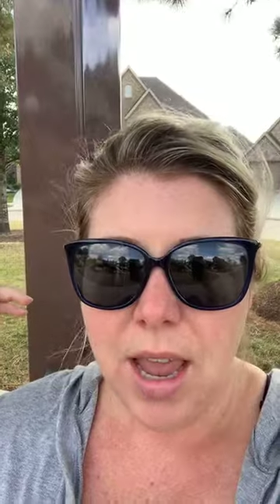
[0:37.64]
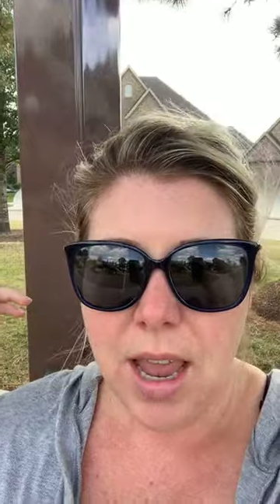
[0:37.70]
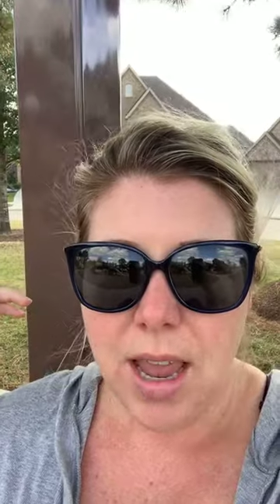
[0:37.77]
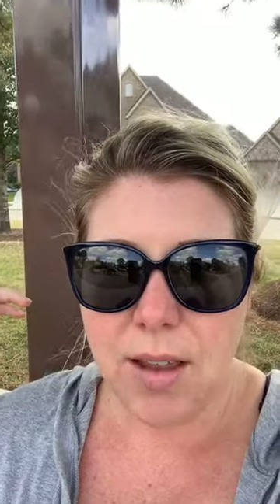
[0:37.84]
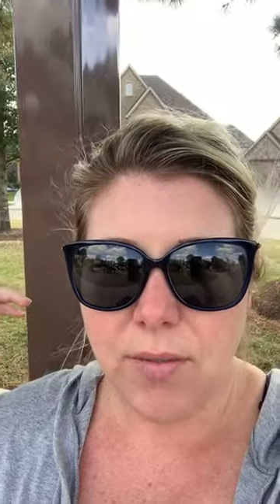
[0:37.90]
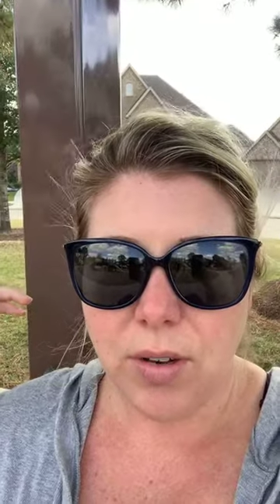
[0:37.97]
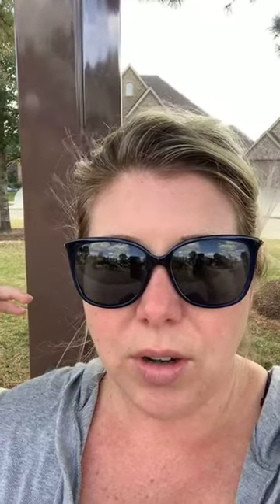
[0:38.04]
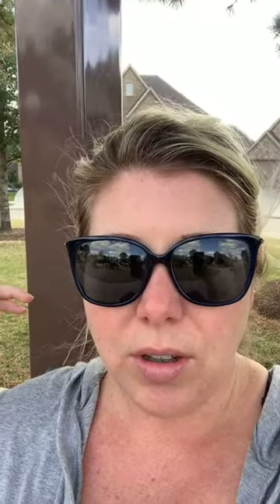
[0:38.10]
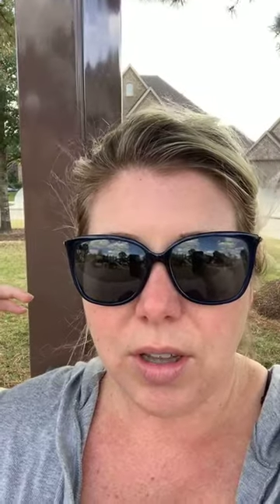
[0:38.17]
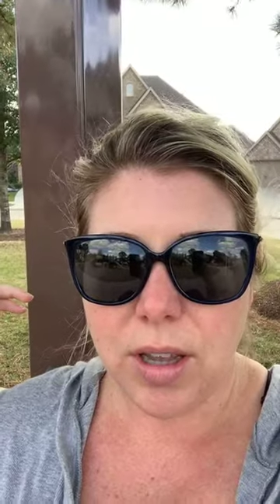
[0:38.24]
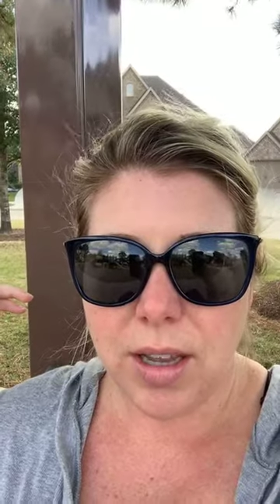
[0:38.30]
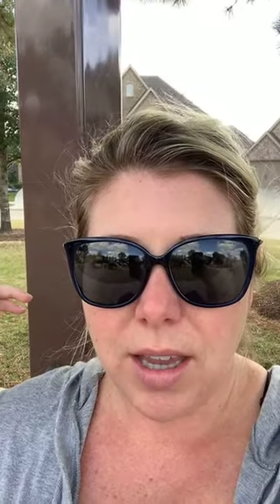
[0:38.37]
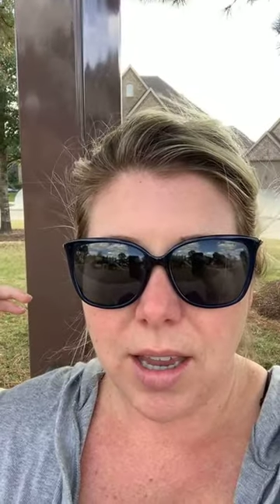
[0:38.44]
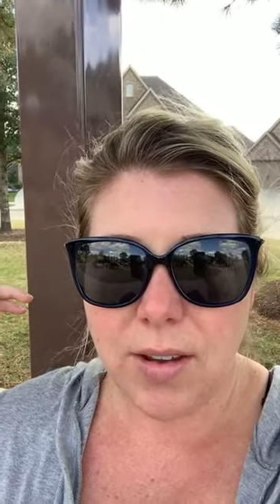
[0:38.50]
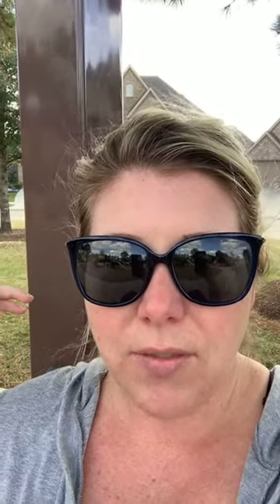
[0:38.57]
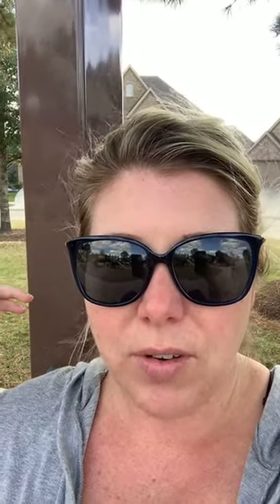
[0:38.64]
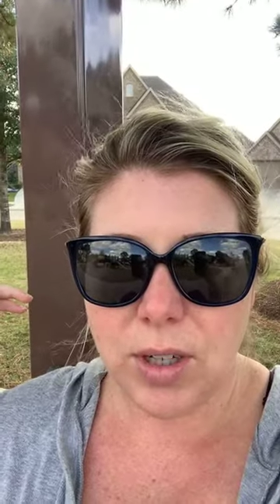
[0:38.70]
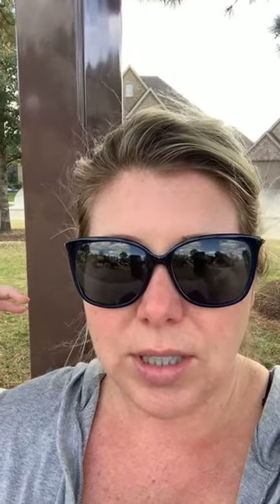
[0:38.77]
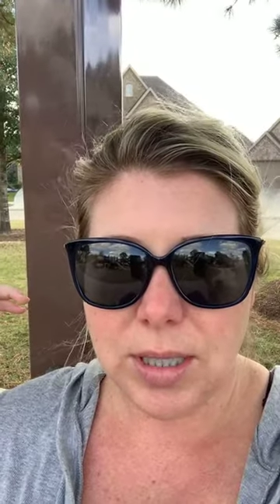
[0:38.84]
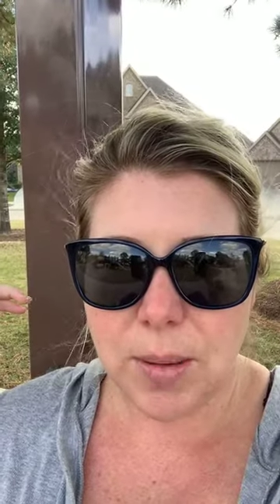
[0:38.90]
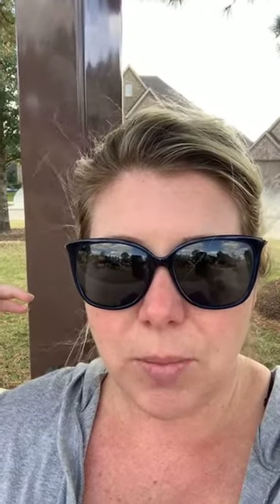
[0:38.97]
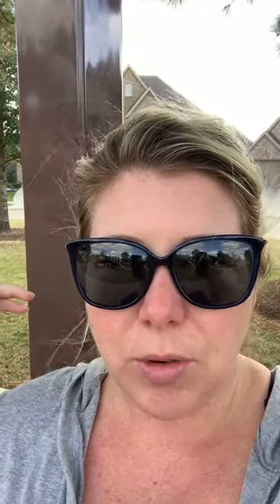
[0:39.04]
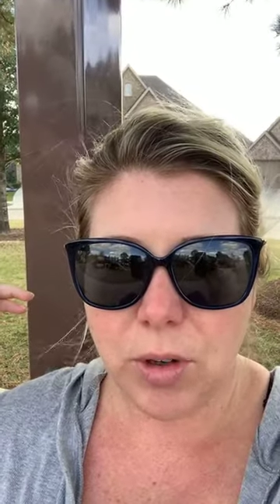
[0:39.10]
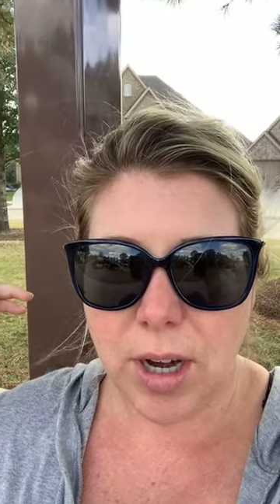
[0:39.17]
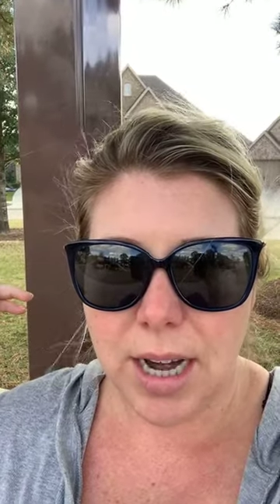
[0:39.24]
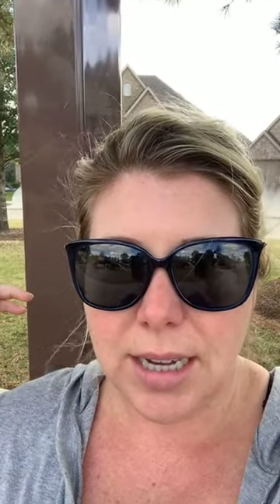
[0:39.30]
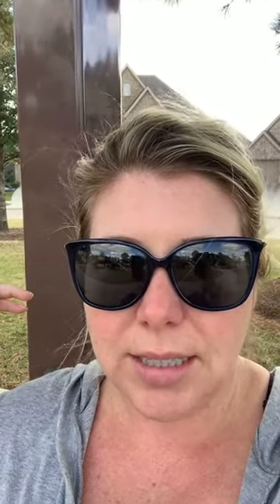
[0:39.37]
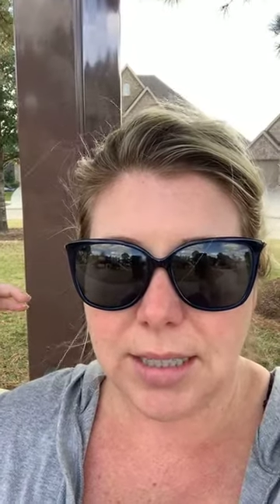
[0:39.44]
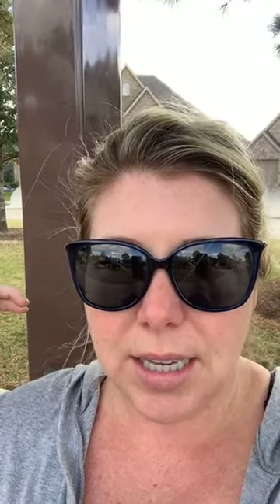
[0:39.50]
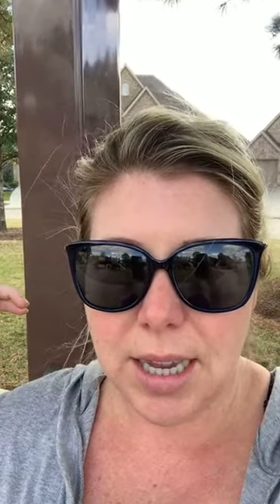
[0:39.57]
if you're looking for some
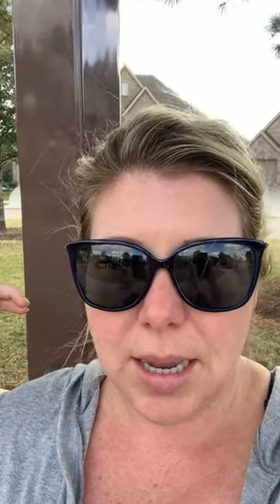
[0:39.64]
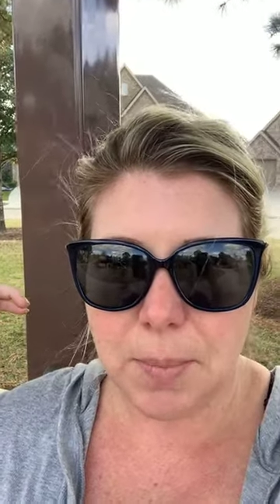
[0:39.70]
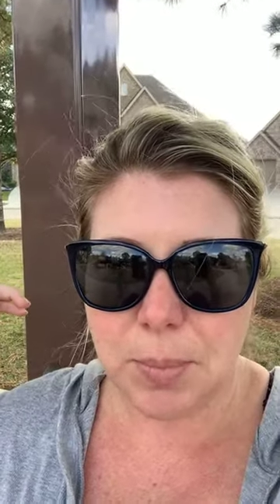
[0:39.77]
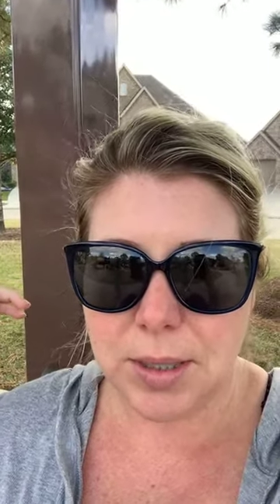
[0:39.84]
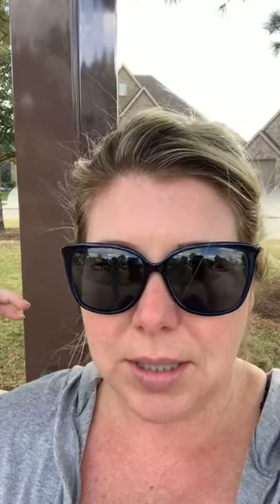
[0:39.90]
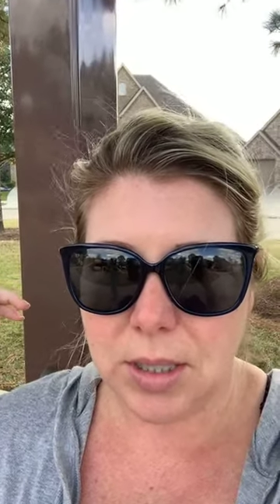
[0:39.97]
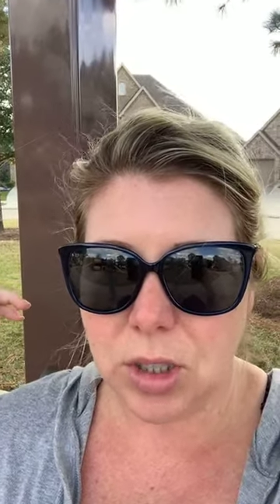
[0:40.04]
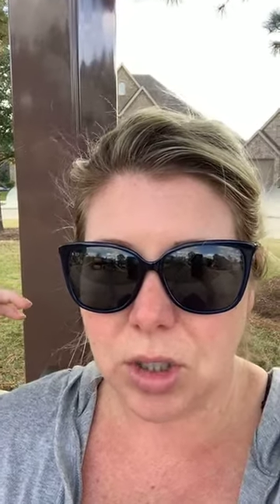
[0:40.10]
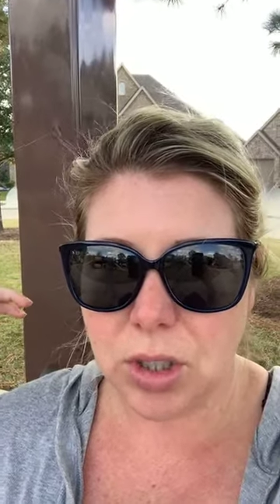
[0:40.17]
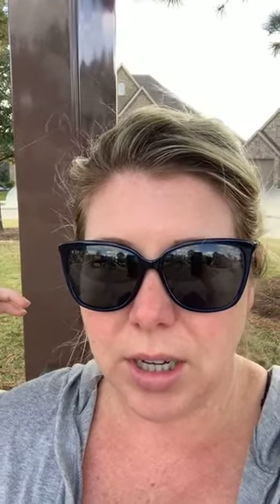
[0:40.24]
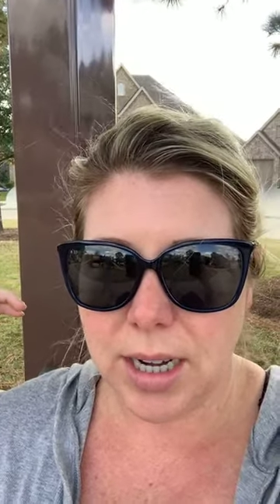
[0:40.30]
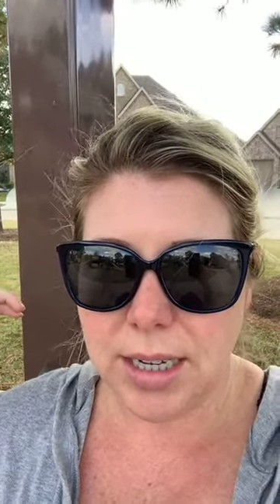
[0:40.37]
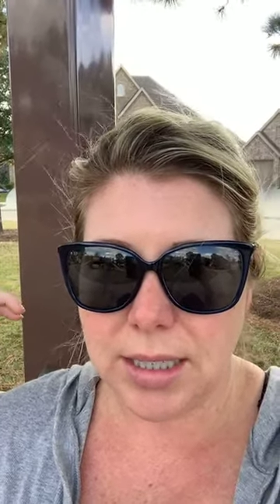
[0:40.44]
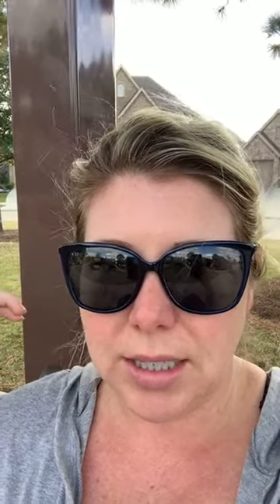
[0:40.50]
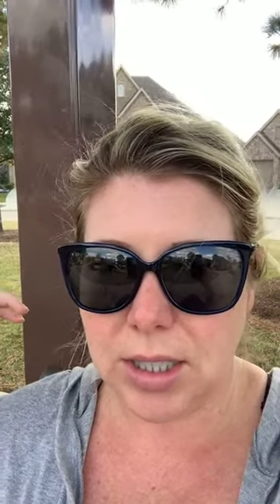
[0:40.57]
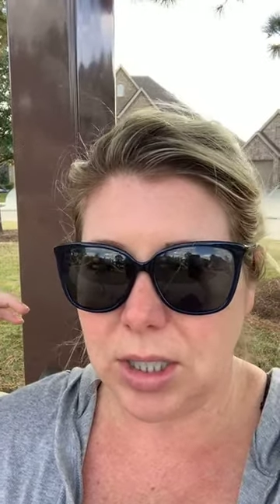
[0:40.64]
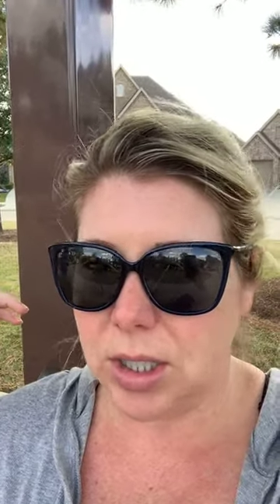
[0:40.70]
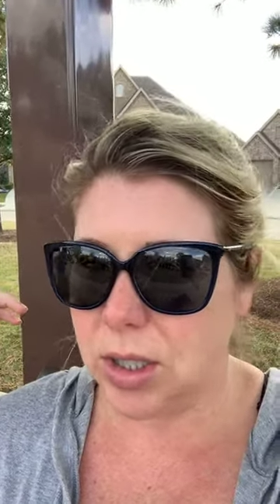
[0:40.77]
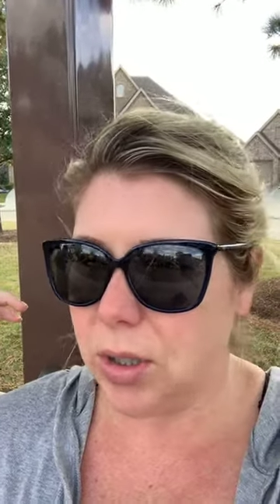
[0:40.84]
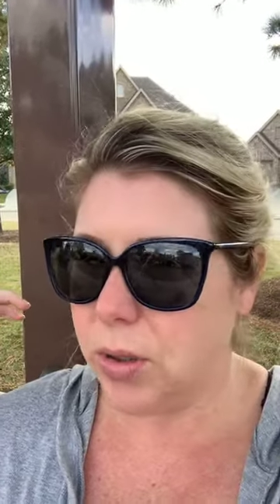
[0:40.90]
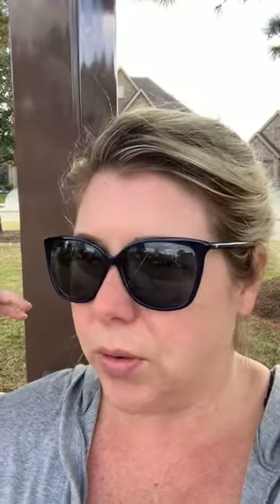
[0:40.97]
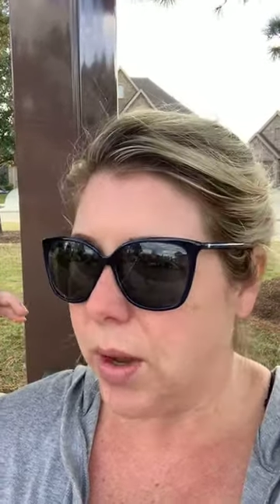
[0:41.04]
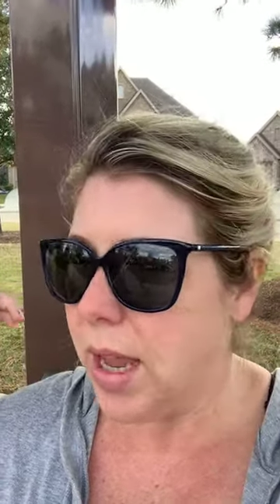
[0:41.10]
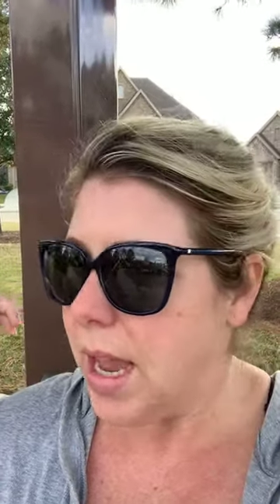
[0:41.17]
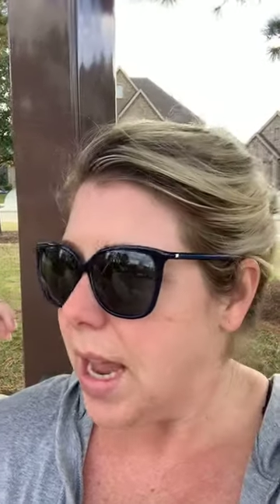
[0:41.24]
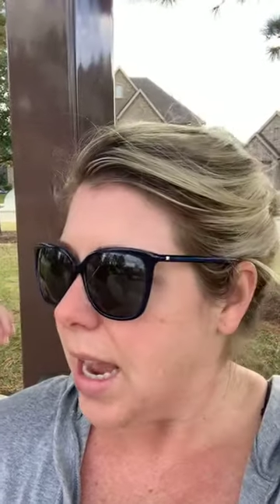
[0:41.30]
great tips and tricks to